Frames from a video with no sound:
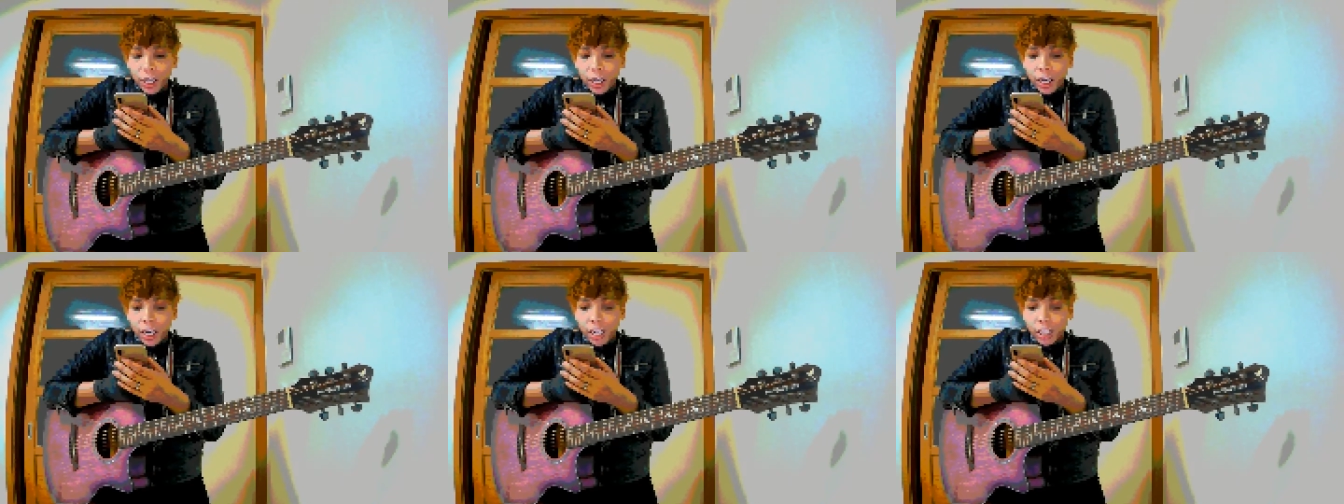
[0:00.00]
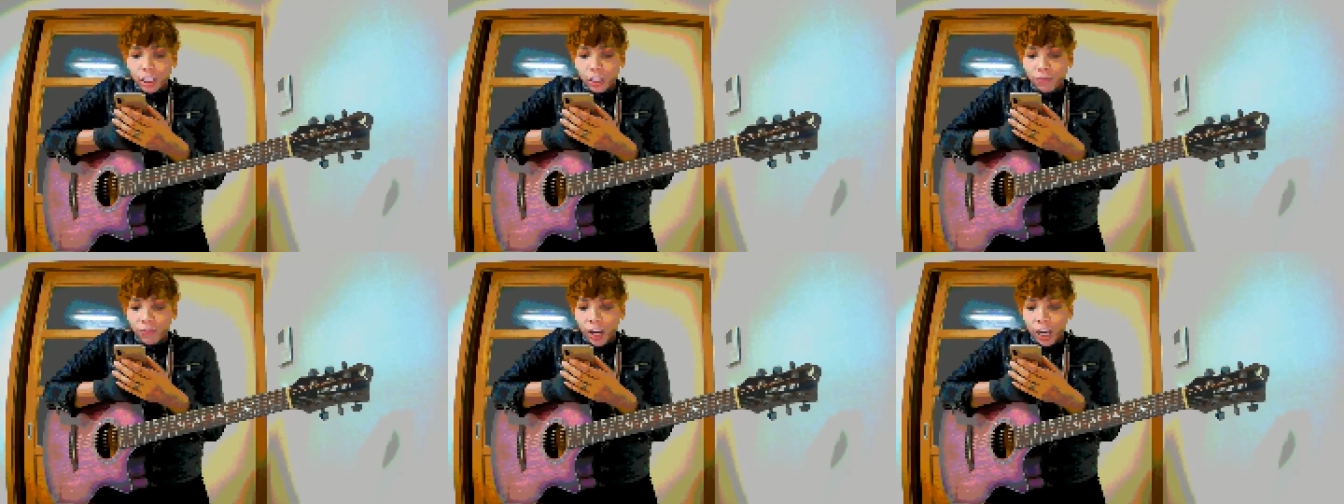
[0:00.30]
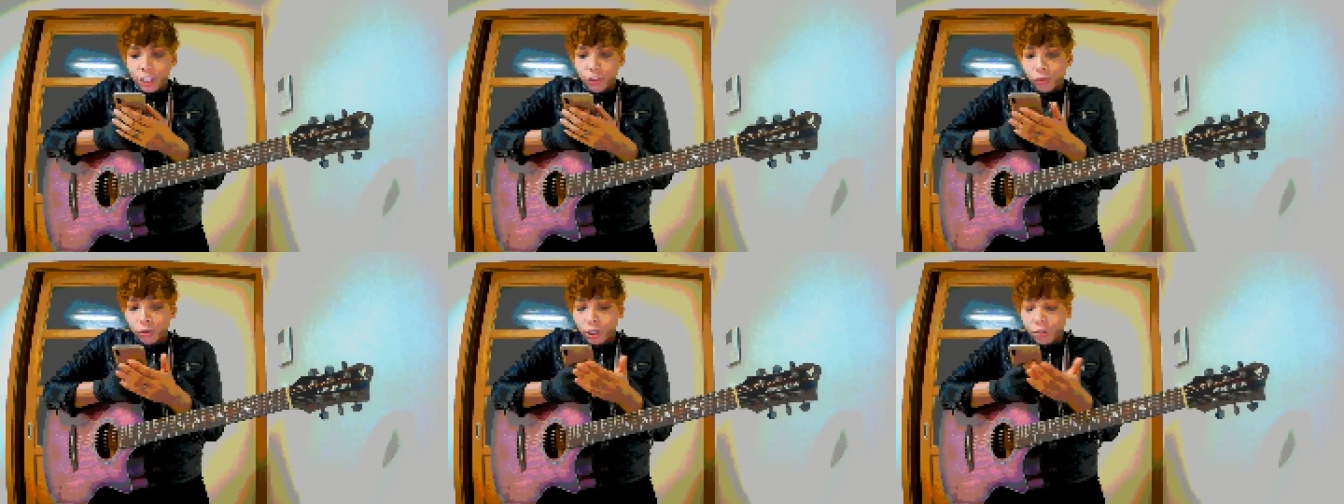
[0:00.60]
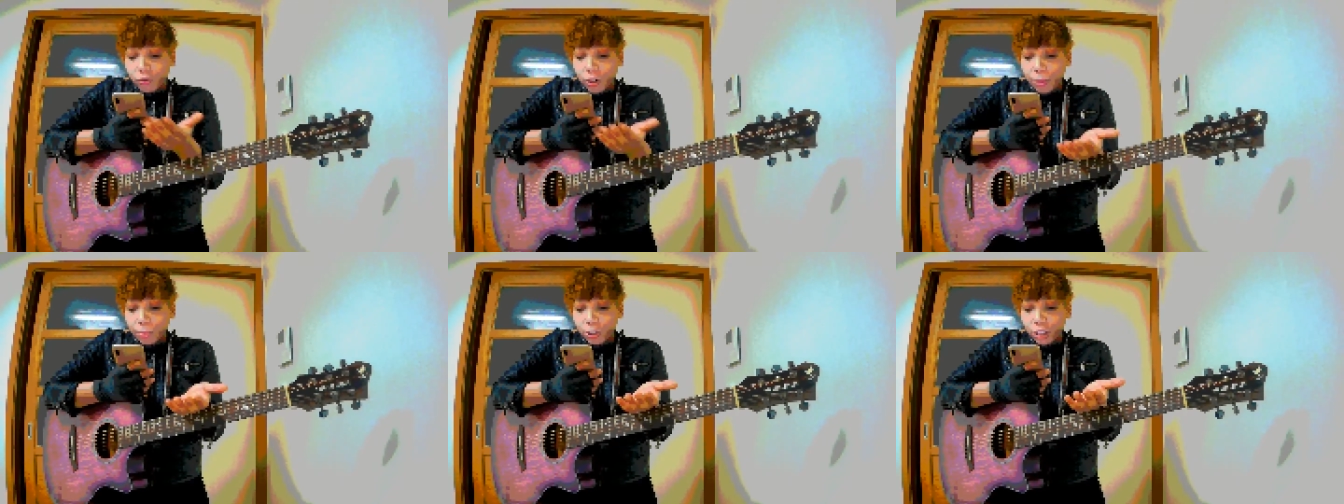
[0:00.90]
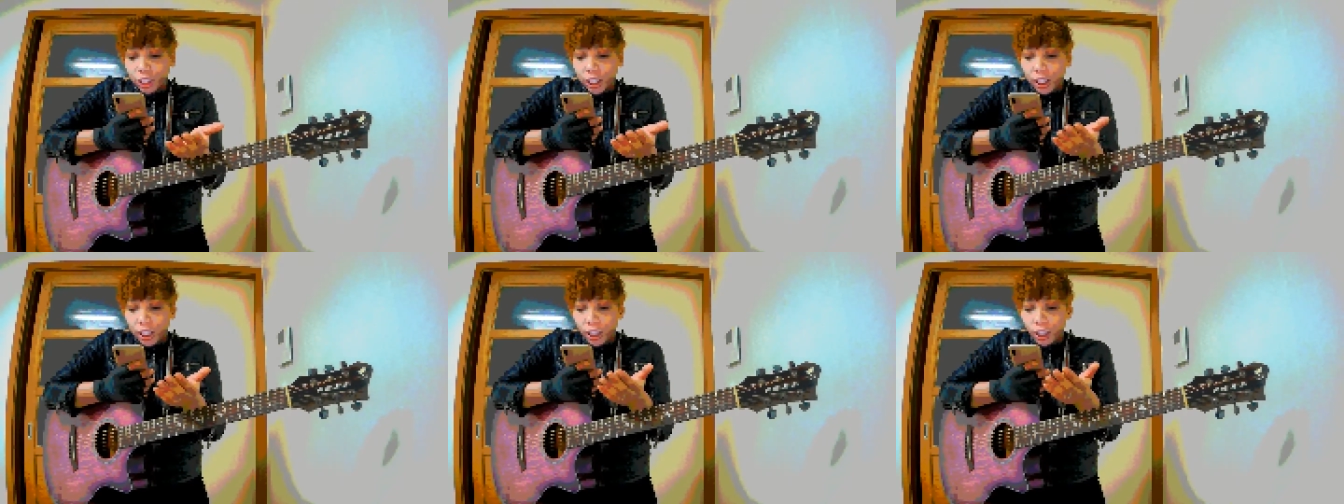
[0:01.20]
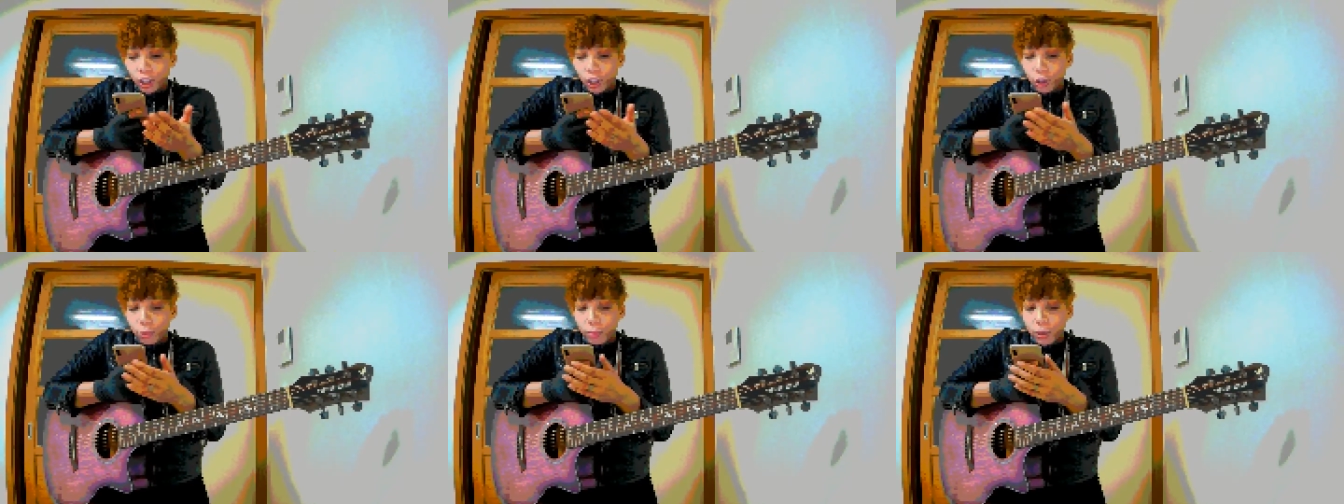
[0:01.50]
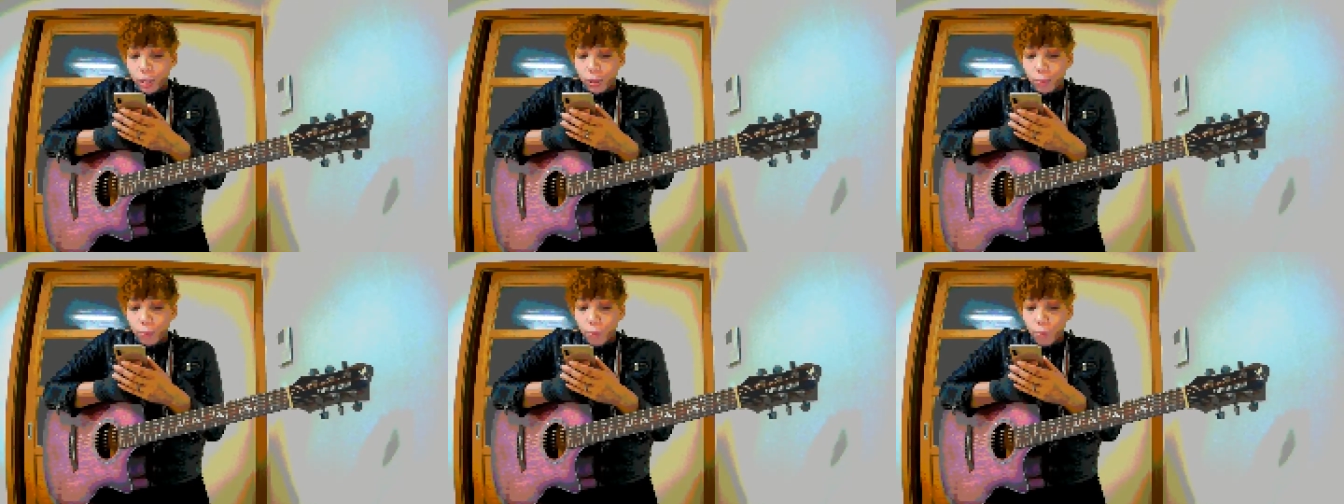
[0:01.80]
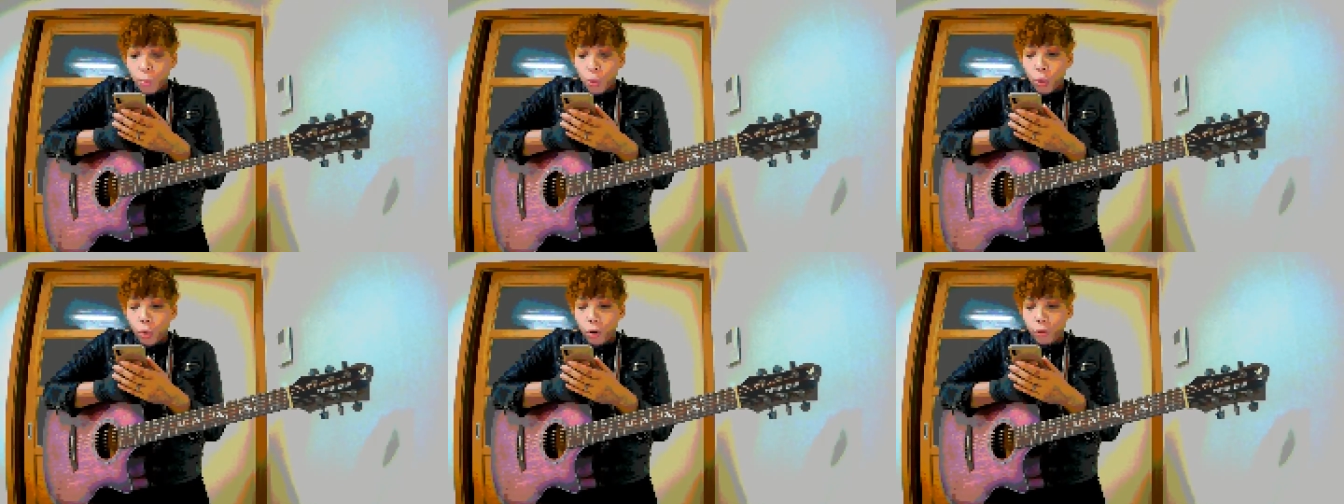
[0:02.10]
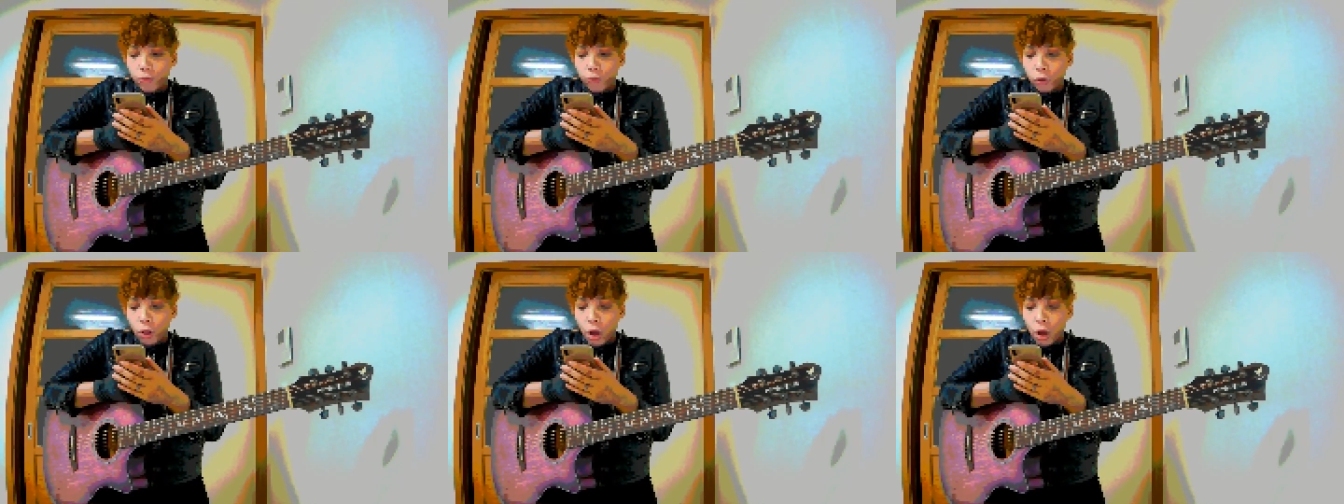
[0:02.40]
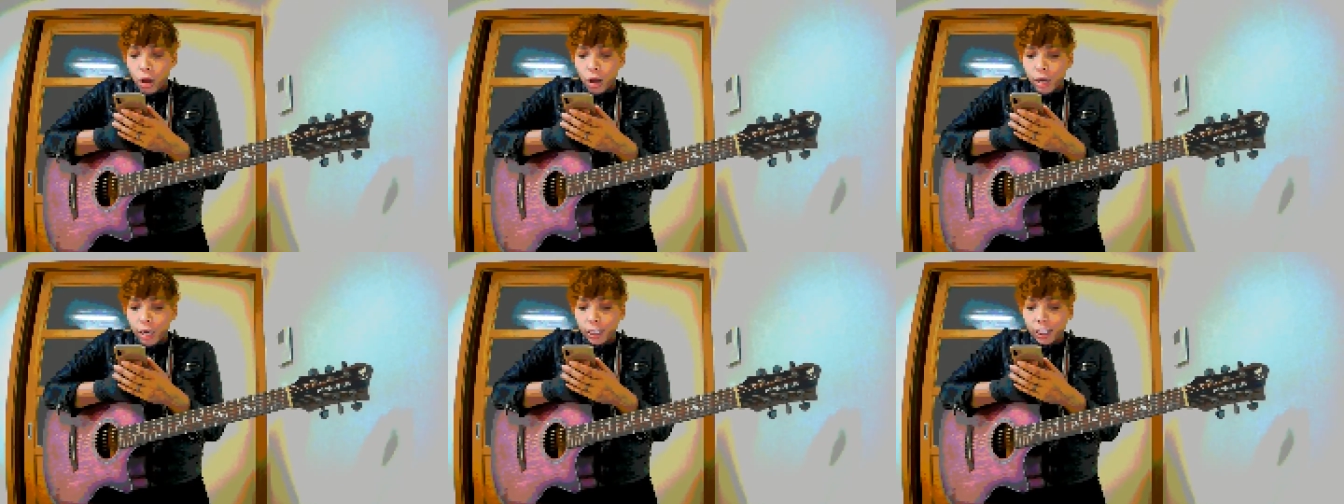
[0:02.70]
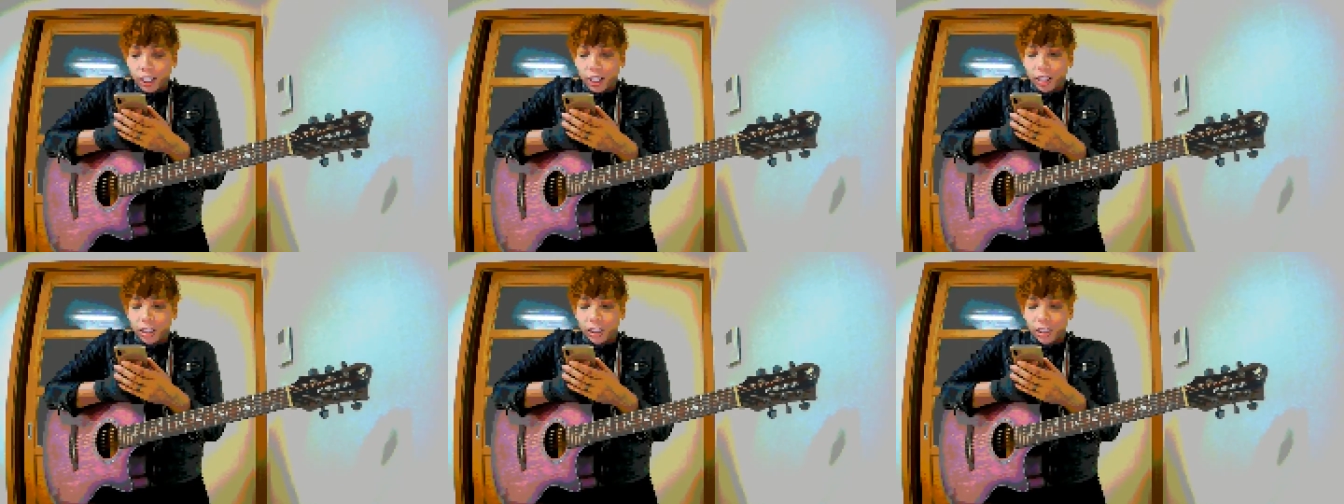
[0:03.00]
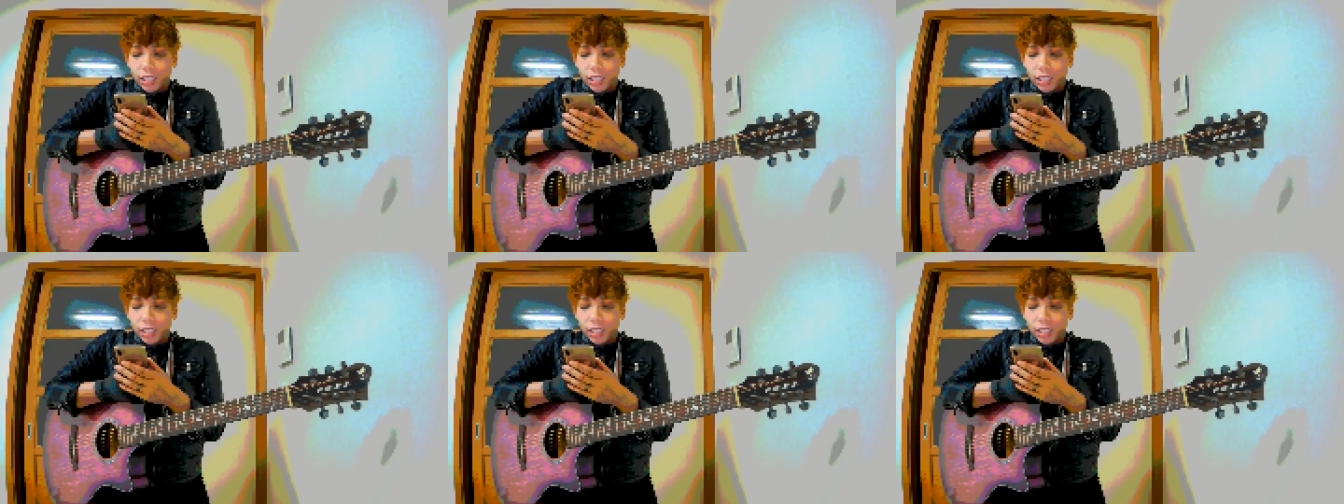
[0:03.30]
and its vice representing human moral flaw akin